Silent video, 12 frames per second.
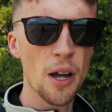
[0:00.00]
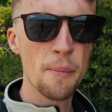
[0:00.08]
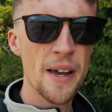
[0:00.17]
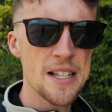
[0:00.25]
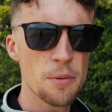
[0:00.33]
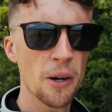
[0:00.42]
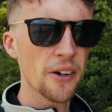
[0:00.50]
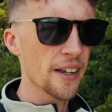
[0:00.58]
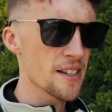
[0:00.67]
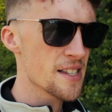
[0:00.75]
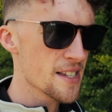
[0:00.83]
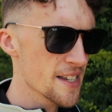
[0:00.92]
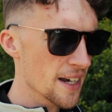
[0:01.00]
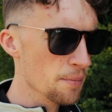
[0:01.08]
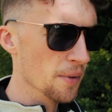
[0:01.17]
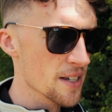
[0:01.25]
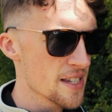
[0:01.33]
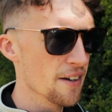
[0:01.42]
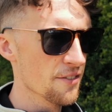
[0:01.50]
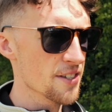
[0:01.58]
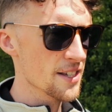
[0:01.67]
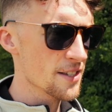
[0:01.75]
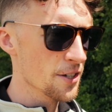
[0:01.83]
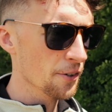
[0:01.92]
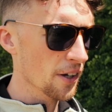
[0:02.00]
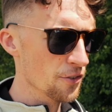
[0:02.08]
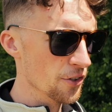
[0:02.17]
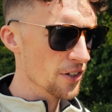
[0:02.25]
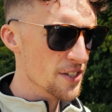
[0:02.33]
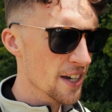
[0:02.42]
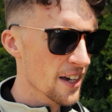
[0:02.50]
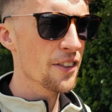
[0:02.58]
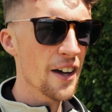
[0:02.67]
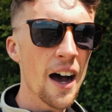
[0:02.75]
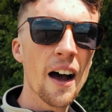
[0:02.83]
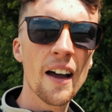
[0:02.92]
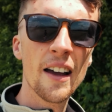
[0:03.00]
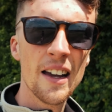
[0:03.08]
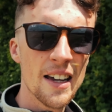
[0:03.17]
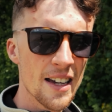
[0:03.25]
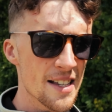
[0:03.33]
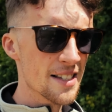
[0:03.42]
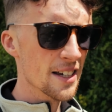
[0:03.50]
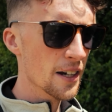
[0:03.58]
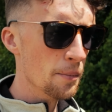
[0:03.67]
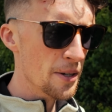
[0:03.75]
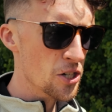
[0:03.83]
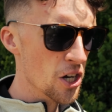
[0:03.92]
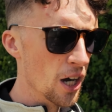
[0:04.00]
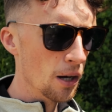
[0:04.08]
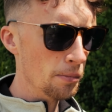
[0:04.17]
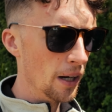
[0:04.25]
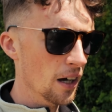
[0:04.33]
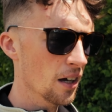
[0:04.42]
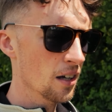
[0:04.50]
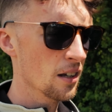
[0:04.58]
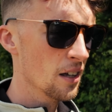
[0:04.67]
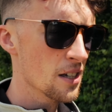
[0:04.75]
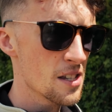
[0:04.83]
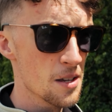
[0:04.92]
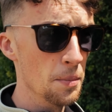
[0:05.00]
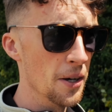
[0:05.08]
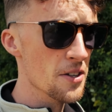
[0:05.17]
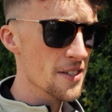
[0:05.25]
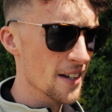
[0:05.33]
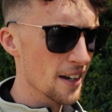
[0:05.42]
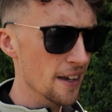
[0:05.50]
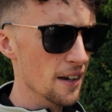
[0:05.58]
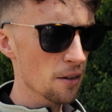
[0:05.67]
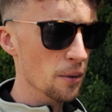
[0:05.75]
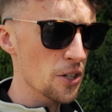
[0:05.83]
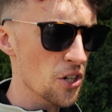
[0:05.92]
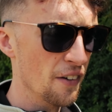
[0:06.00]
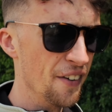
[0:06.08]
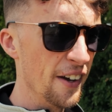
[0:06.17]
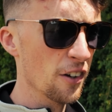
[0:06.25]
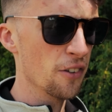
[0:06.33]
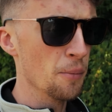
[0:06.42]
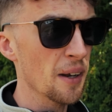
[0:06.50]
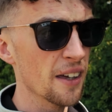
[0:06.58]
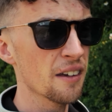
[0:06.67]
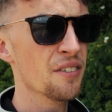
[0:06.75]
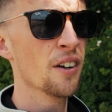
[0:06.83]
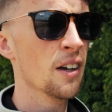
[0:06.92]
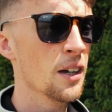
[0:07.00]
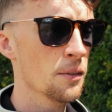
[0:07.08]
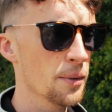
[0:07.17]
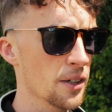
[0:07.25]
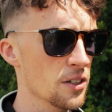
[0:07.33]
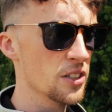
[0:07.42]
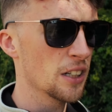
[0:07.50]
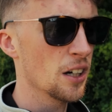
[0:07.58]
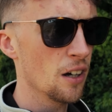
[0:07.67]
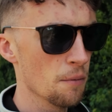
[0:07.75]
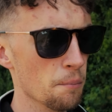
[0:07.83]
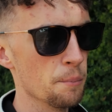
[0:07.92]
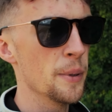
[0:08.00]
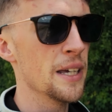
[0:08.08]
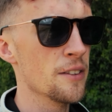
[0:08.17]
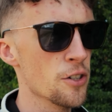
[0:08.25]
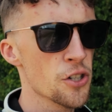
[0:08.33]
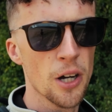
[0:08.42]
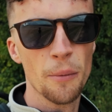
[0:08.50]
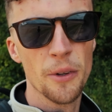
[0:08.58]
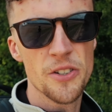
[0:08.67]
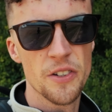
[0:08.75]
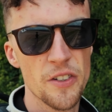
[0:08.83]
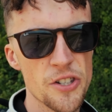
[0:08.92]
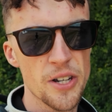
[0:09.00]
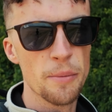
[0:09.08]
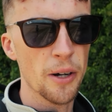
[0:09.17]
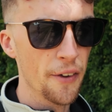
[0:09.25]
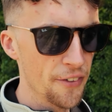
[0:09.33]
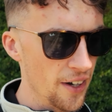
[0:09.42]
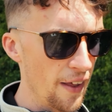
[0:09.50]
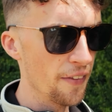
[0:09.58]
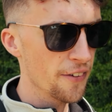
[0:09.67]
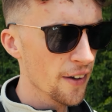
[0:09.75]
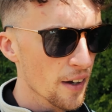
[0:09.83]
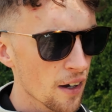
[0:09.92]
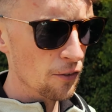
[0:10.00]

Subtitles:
I may as well get the Sigma 70-200, in that it's going to be sharper, supposedly, which I fail to believe, because you can't beat the sharpness of a G Master lens.